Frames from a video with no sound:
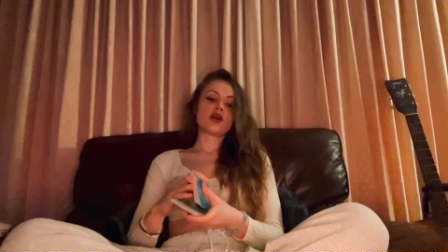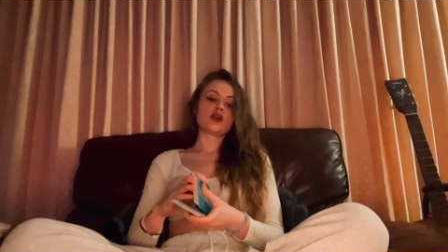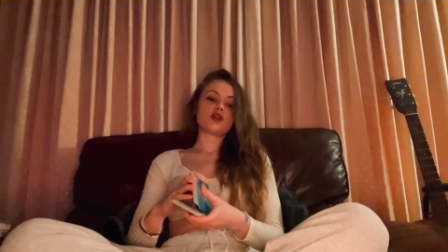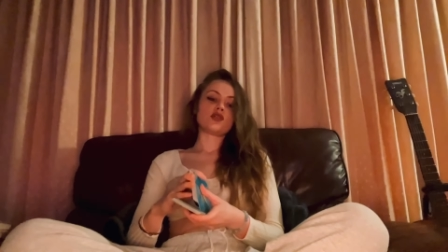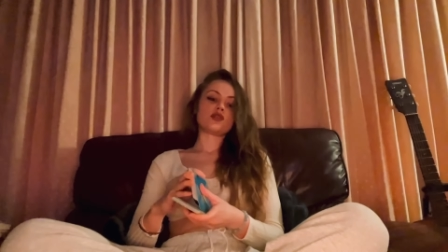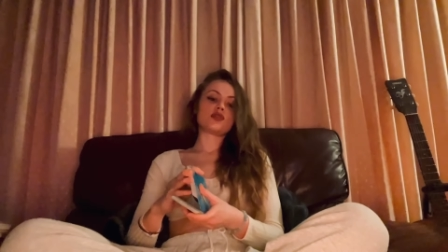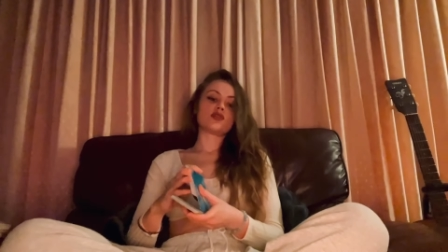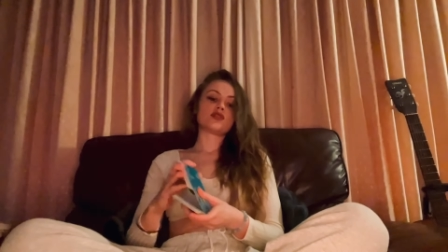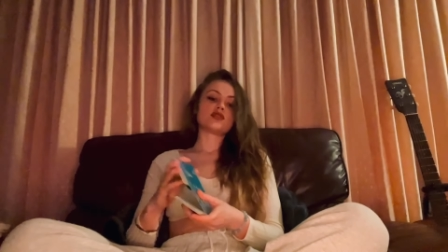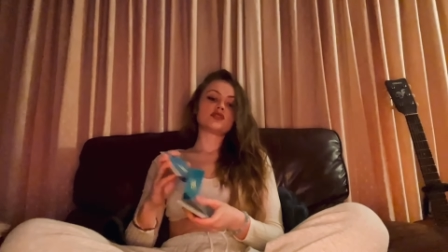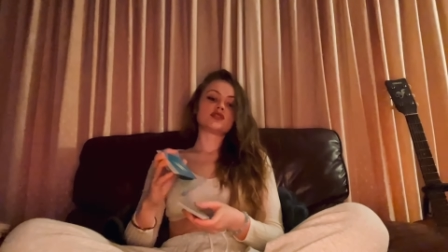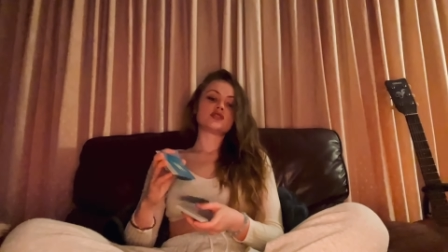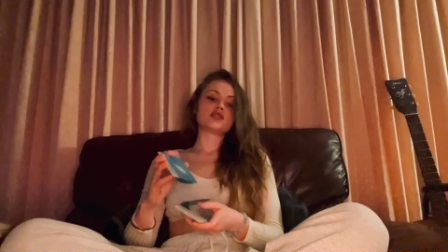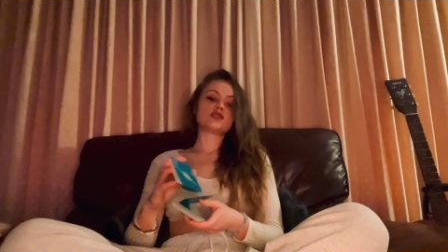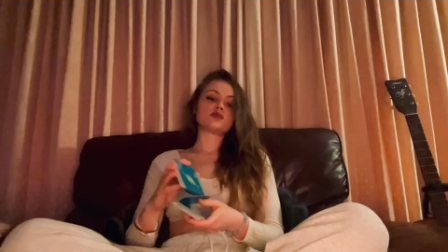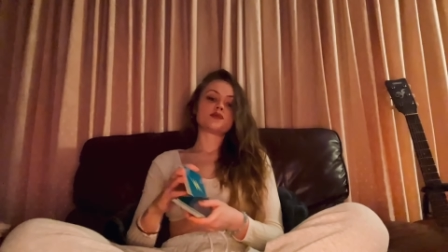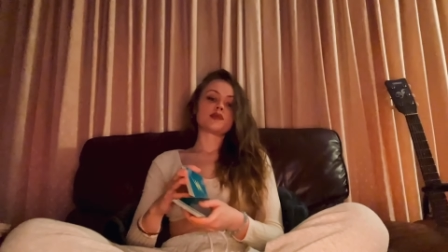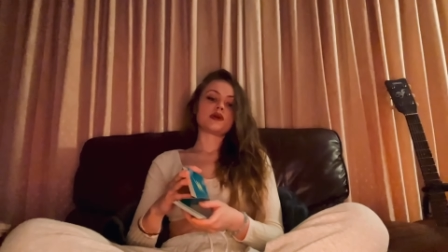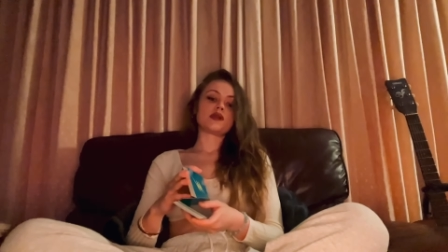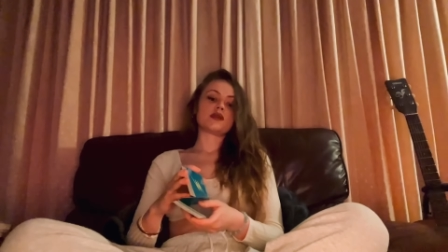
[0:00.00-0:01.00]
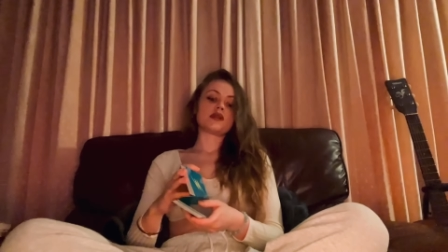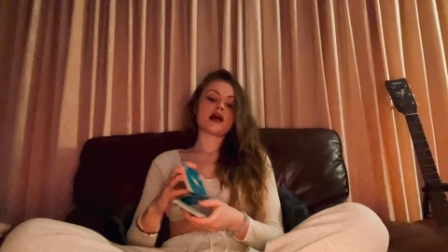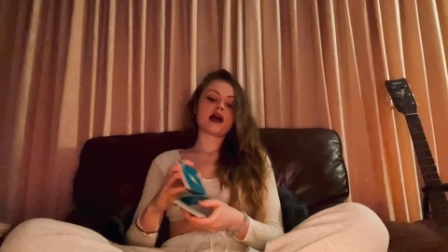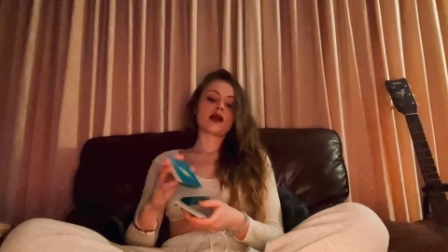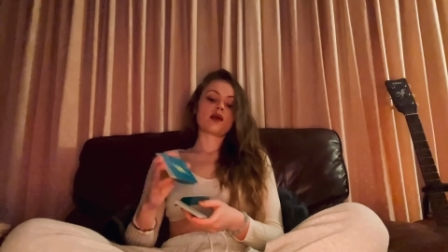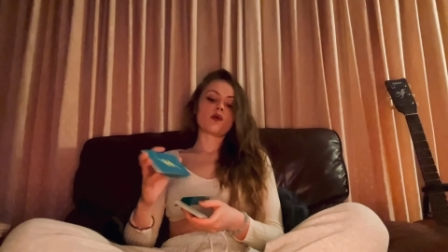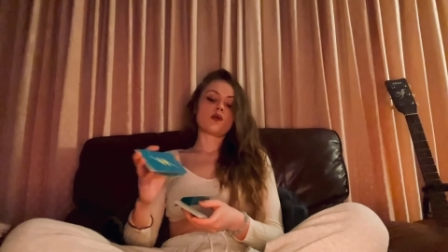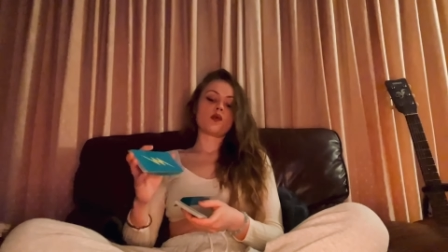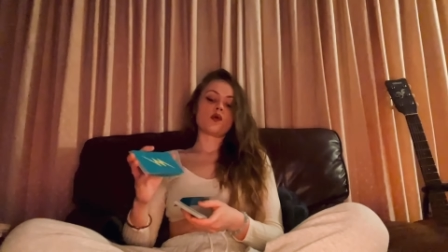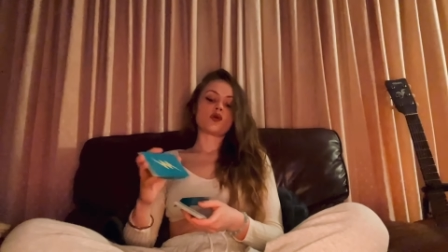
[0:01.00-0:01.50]
You could have just been
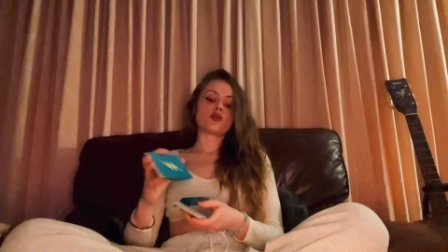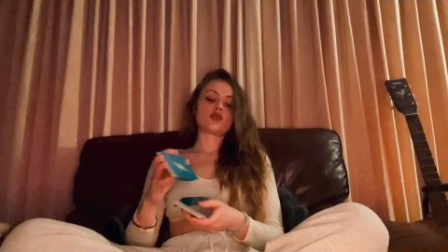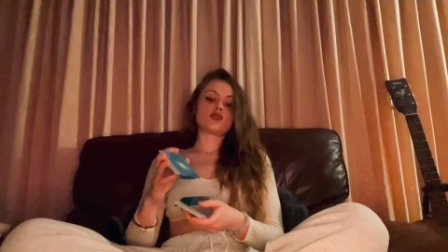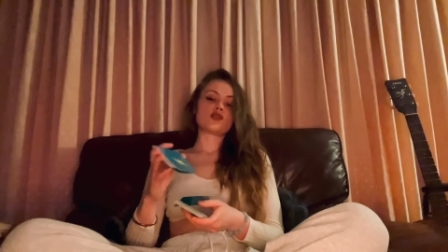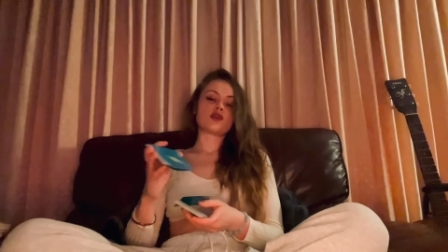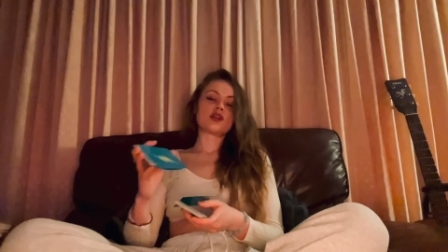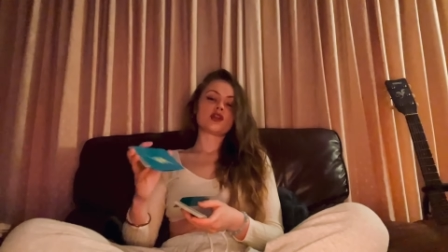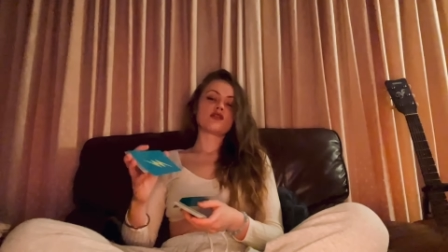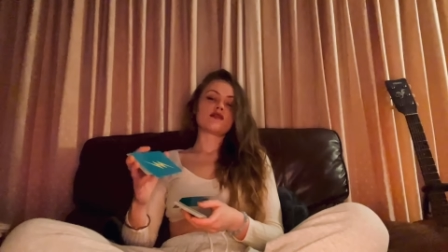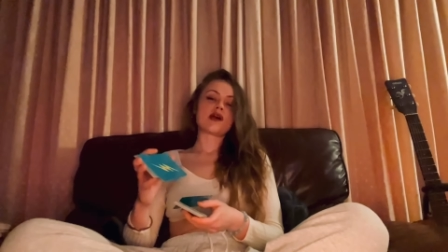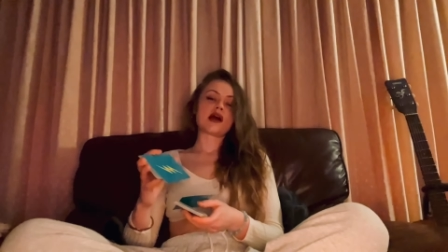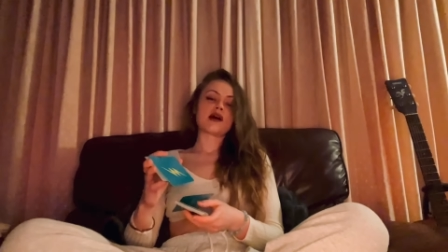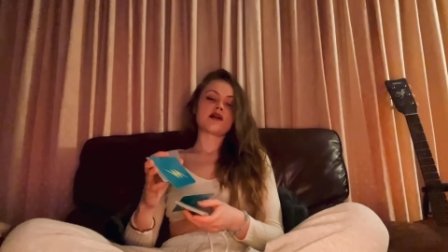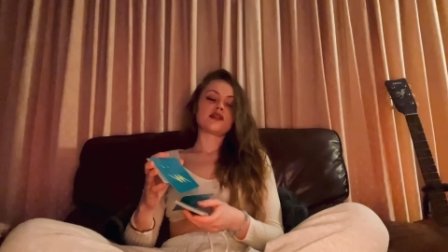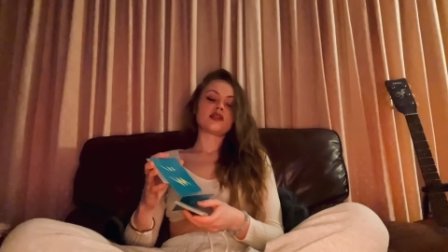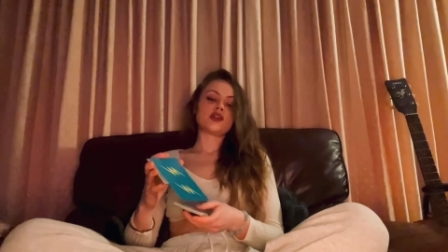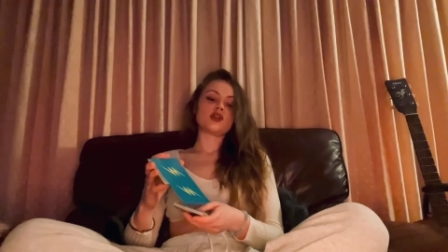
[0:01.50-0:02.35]
like wandering around